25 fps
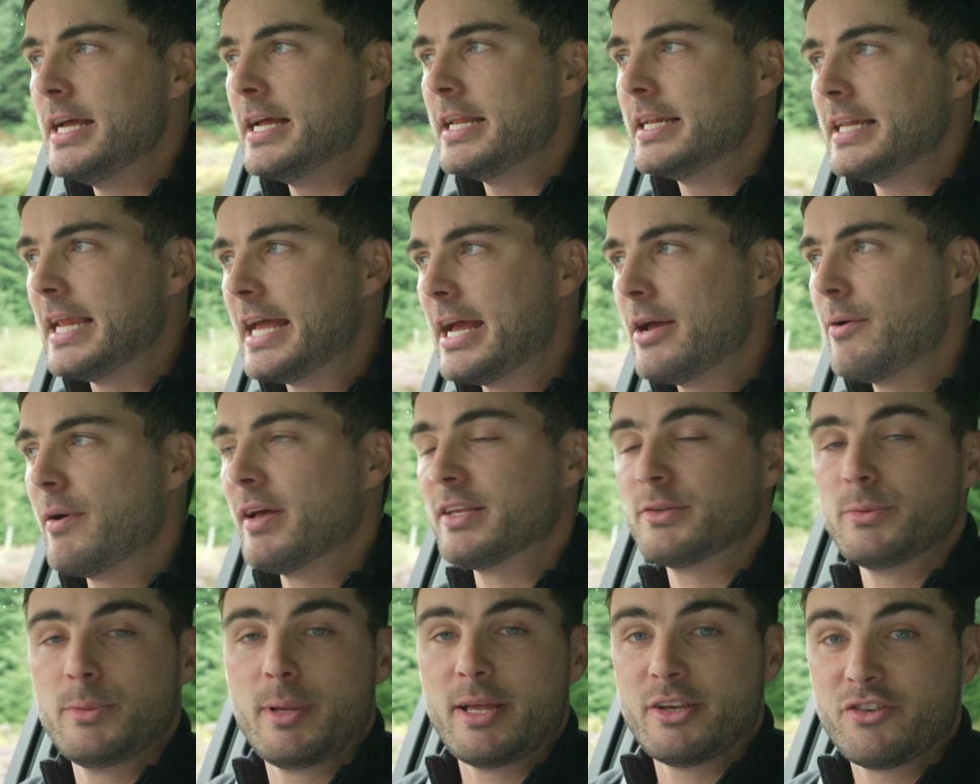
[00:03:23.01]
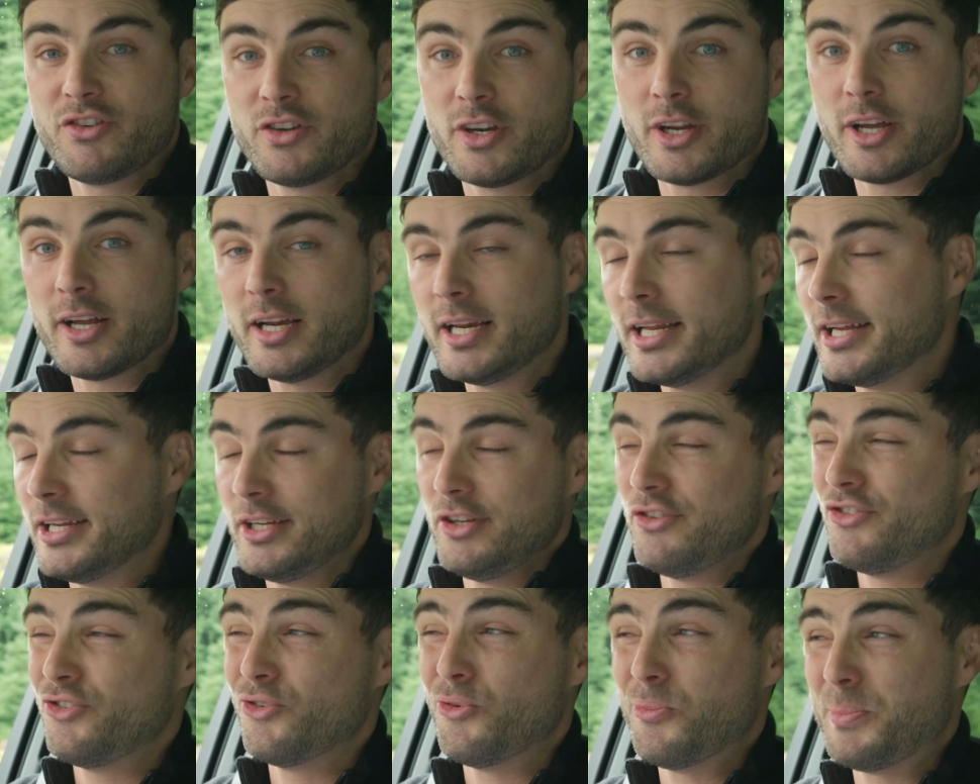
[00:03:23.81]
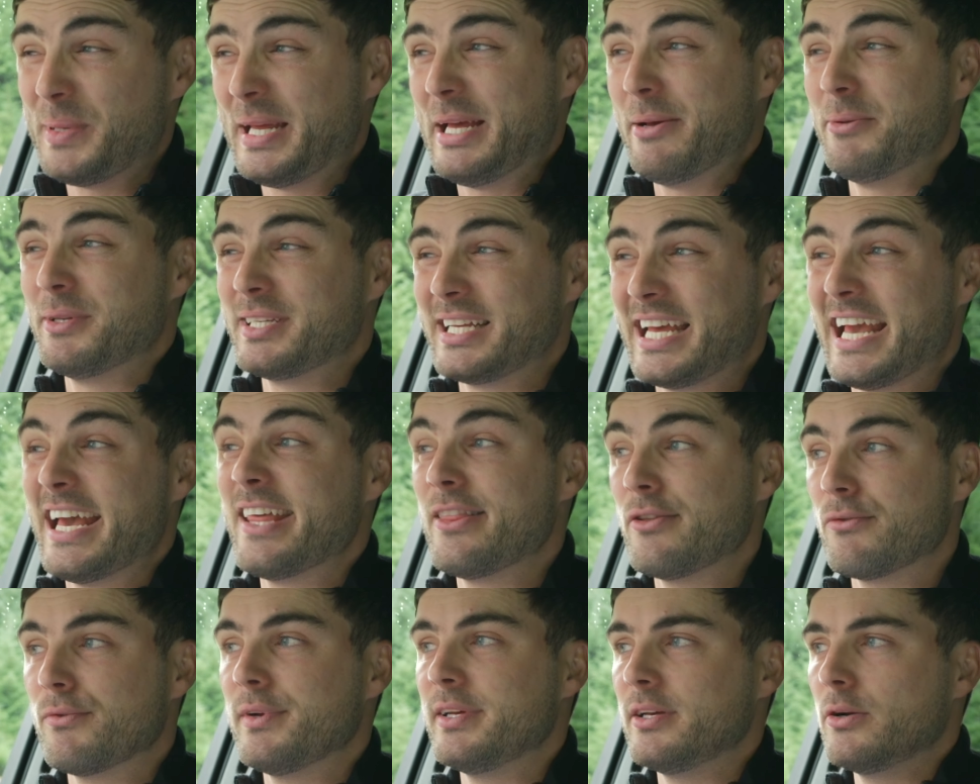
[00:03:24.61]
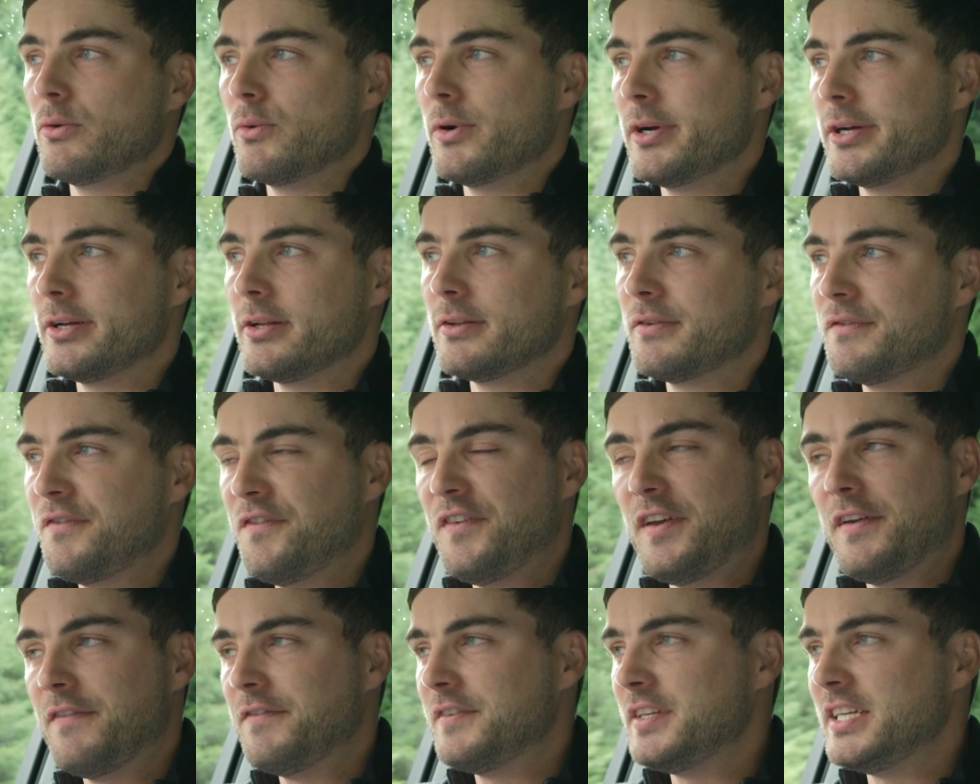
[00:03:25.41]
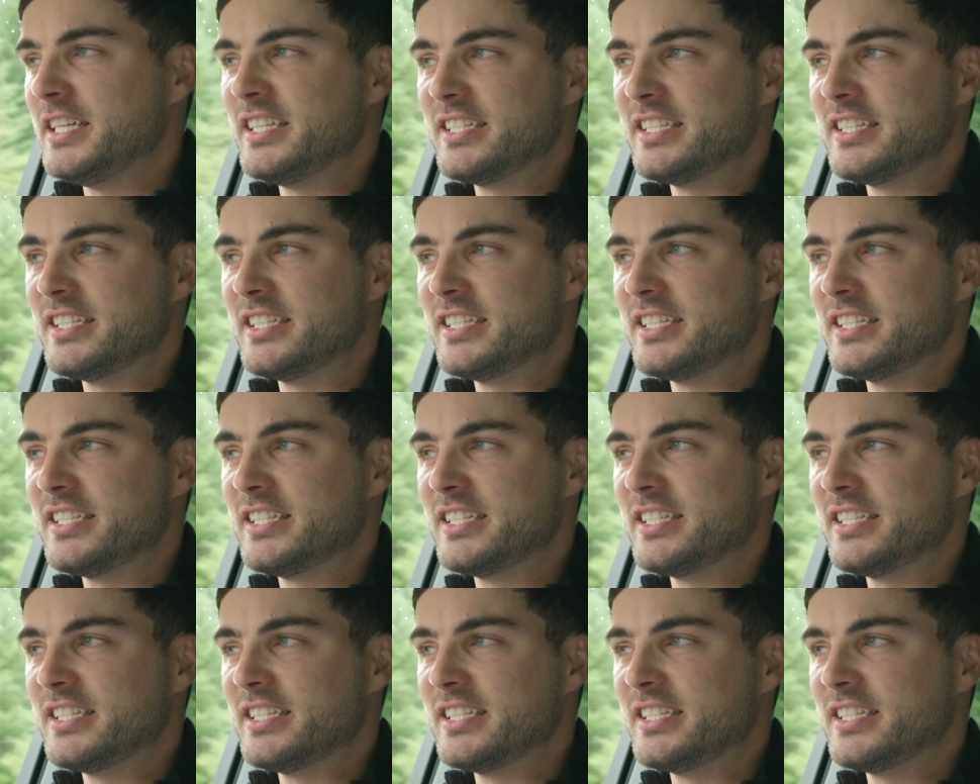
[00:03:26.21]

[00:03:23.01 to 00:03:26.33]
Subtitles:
Now, as we mentioned earlier, you should be able to get in the real world 50